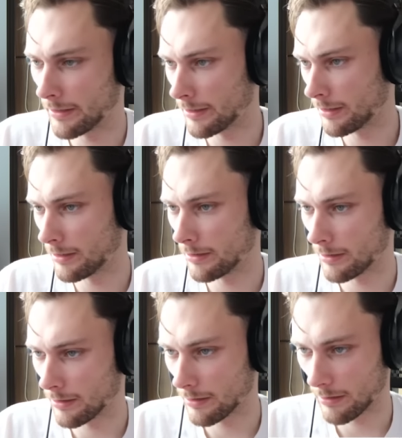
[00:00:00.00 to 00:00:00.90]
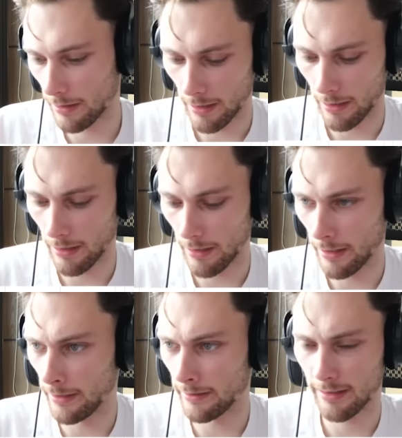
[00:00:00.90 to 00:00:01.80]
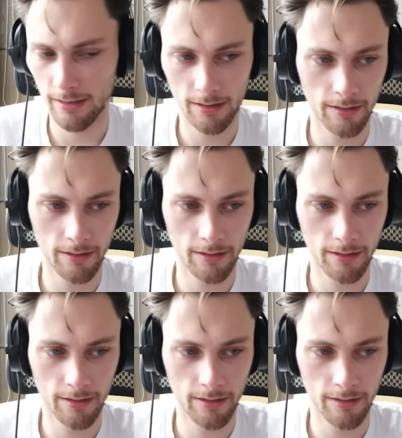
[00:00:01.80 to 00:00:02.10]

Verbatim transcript: getting eight.